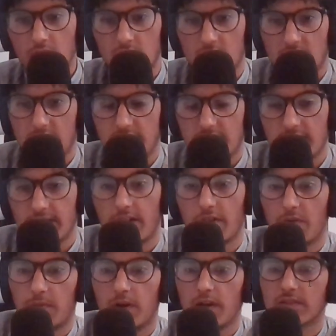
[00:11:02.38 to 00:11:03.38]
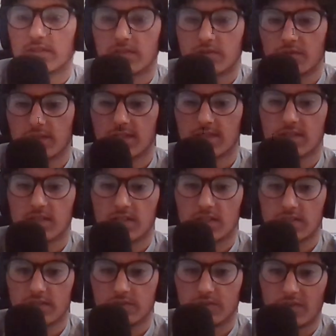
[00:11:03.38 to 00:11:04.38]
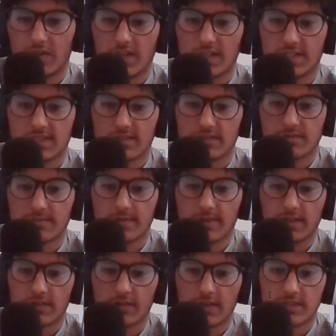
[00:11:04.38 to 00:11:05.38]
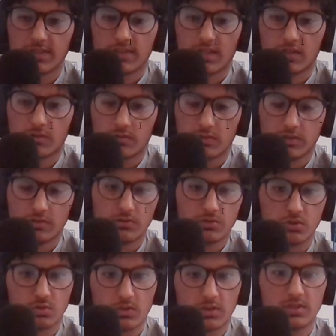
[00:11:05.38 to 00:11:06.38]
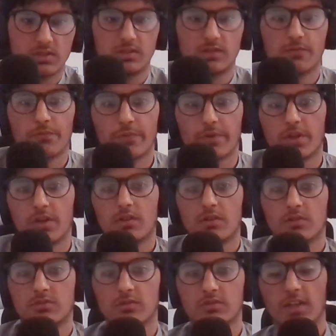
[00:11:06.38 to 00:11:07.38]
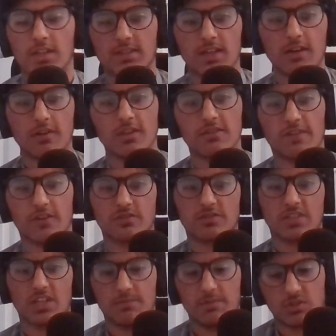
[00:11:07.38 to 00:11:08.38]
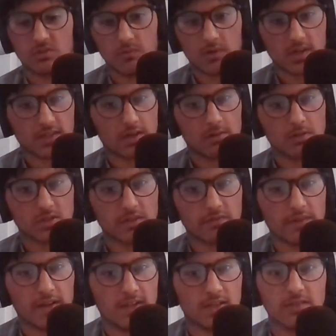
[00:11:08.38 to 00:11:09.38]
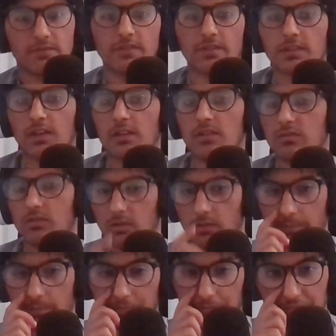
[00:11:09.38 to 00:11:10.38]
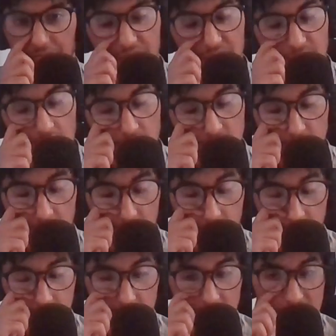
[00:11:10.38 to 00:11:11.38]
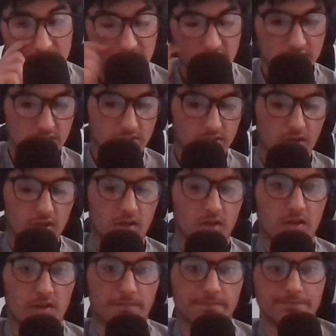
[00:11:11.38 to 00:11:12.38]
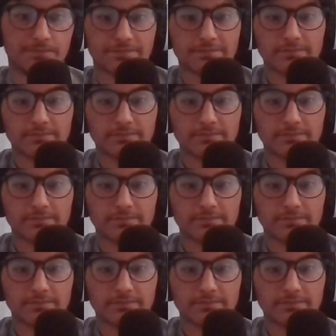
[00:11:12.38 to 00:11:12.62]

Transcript: Sorry, yeah, now it works. So you can say your age seems to be greater than or equal to 20. So that's how if our statements work. And we also have elif in there. So that's how this, um,